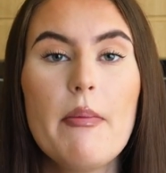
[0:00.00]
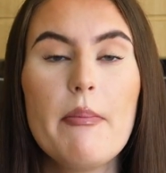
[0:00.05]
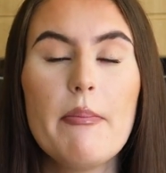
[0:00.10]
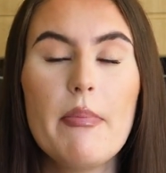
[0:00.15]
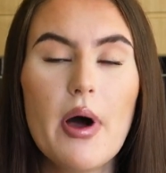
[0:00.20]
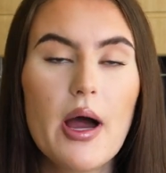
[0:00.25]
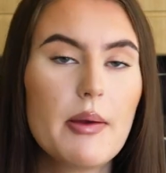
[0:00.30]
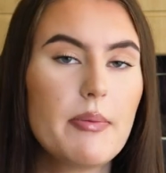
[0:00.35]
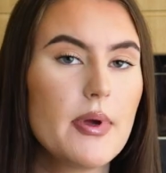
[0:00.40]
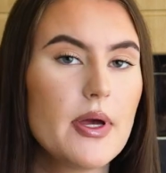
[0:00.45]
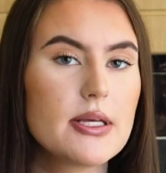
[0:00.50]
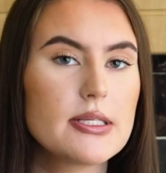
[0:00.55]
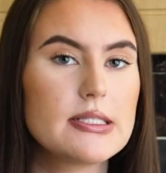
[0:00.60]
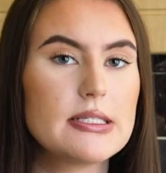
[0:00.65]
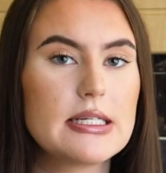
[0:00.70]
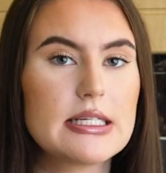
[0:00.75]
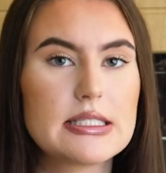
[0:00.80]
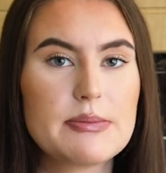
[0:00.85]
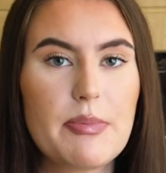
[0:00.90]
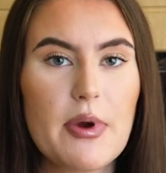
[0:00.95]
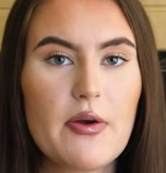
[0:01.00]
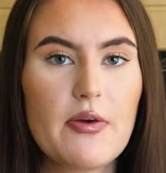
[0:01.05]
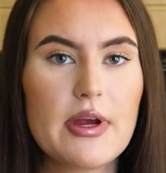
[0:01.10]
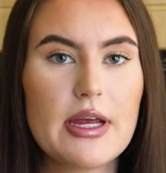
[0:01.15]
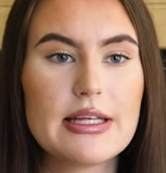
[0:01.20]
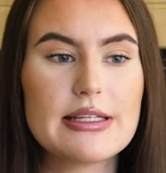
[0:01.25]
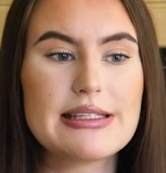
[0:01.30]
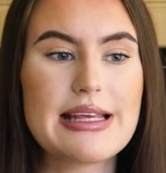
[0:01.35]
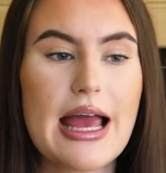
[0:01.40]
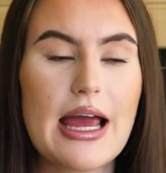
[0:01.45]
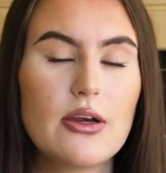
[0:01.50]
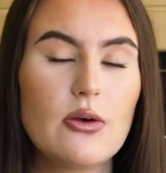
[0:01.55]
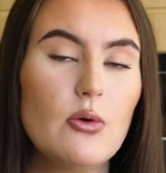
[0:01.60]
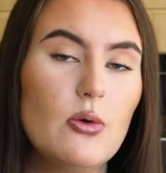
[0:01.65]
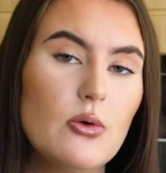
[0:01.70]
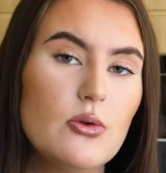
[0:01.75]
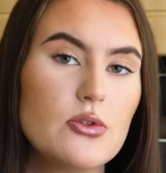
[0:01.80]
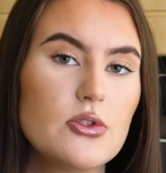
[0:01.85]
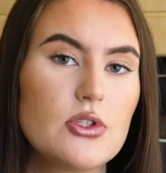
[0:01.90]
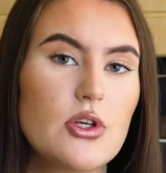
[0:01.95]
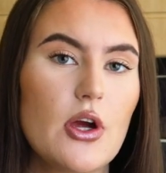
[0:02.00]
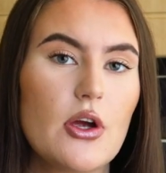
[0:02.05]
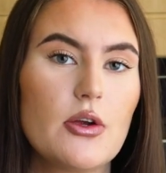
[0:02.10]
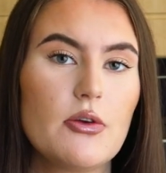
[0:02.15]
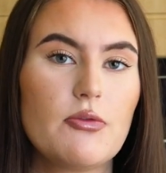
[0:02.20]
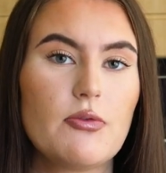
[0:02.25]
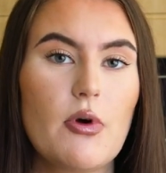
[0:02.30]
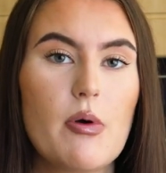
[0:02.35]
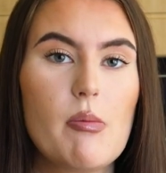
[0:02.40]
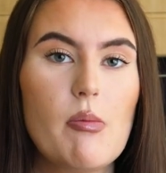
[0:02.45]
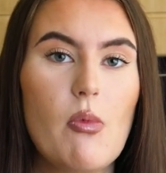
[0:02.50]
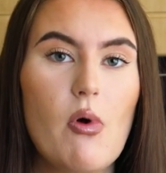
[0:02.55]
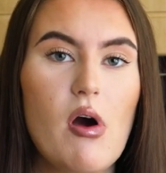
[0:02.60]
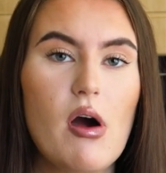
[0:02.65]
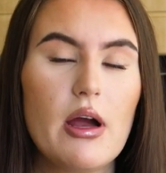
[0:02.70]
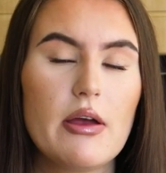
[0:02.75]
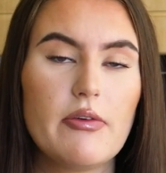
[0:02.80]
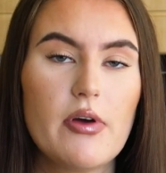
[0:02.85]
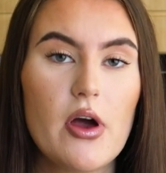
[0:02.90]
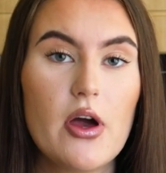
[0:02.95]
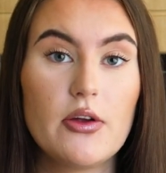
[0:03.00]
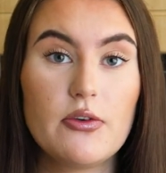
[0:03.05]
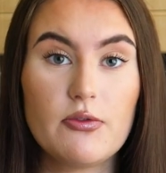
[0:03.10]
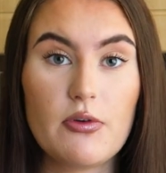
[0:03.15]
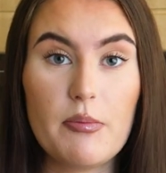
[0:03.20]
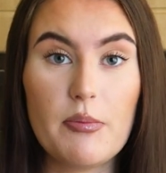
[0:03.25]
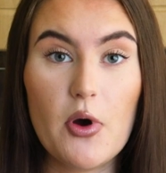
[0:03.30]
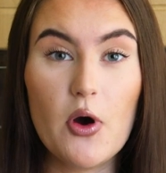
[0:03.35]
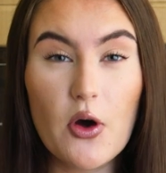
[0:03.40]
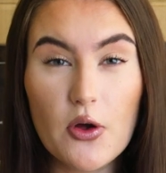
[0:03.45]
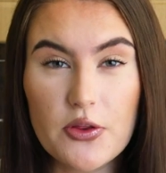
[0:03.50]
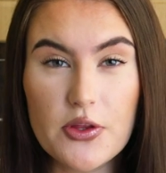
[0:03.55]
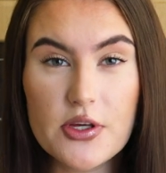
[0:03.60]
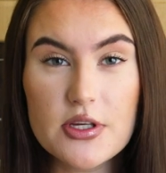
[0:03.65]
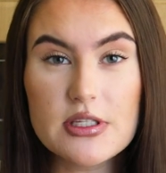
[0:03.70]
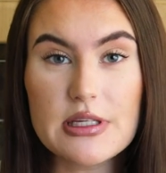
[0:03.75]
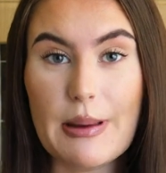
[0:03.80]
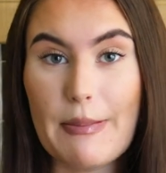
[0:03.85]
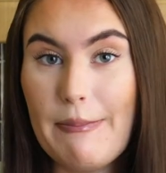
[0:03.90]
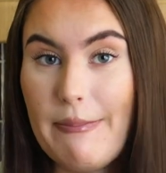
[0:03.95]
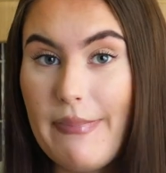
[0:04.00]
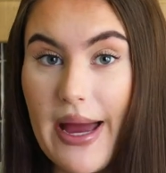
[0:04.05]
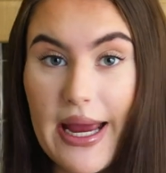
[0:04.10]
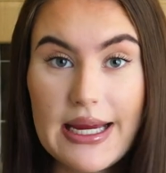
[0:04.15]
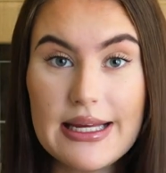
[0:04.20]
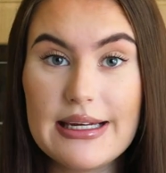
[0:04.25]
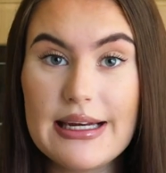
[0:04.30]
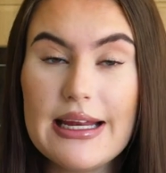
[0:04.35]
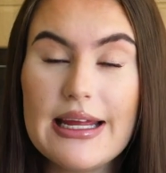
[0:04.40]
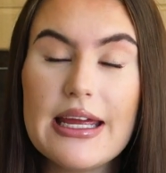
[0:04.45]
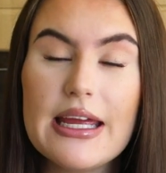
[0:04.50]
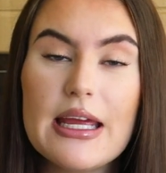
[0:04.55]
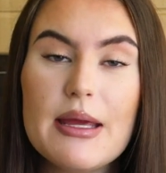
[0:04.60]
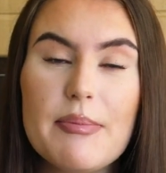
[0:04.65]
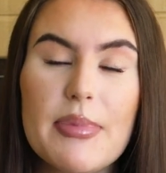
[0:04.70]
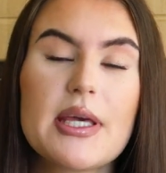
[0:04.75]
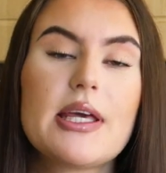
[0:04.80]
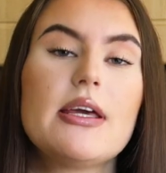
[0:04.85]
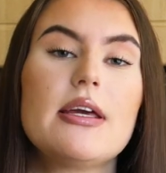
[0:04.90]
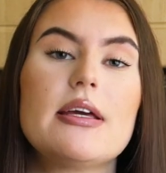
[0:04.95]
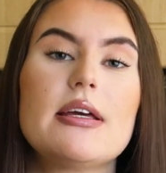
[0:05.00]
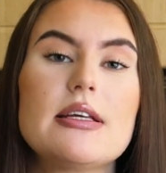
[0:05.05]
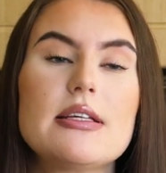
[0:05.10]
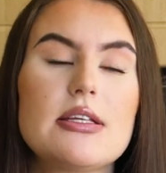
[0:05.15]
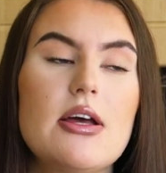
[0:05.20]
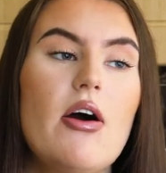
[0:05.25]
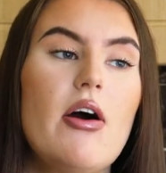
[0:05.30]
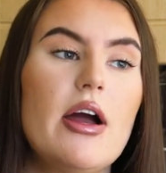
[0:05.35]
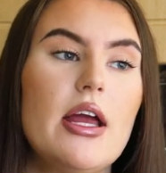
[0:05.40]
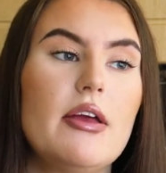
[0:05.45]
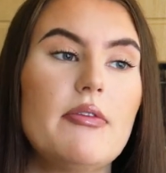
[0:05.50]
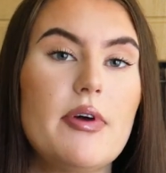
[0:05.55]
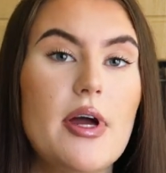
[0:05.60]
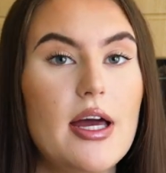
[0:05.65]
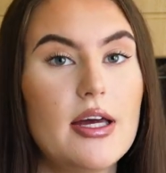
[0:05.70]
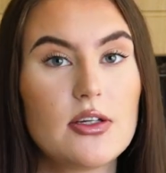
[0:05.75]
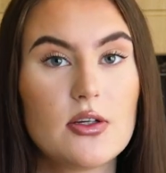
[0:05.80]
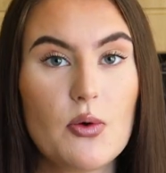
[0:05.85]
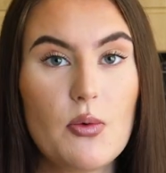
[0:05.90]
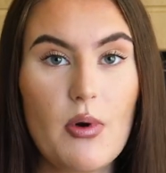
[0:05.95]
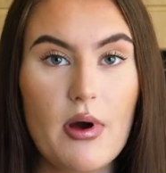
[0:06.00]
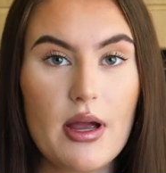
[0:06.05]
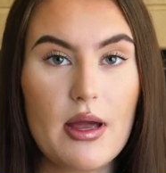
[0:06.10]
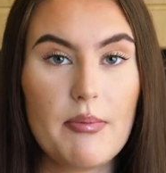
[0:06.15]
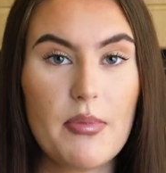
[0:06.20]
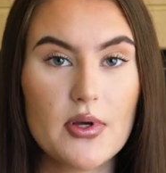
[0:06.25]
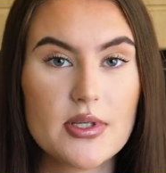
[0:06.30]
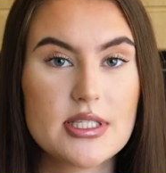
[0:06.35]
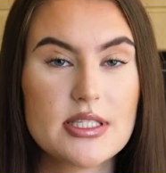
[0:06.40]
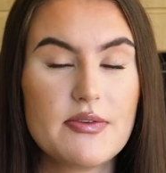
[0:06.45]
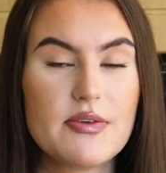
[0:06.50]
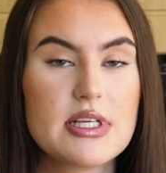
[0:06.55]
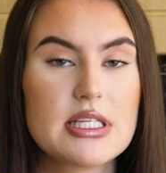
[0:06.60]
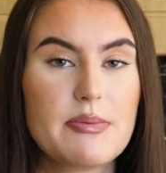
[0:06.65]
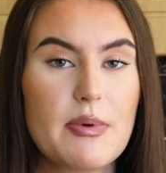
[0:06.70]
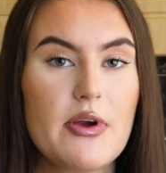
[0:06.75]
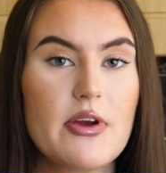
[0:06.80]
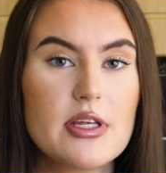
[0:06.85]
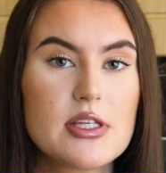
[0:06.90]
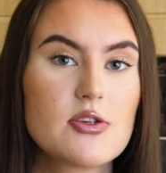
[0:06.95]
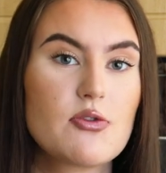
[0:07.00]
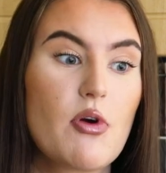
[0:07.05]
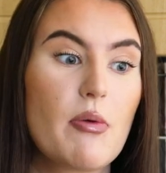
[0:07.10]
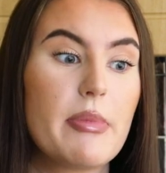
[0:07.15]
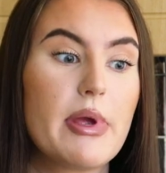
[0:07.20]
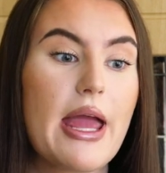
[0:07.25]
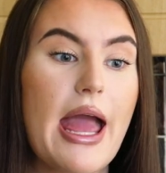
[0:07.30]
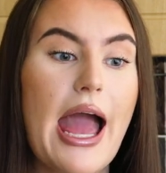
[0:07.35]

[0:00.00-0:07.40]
my personal experience and also from what I've heard from others, mainly because I have had quite a positive experience from it.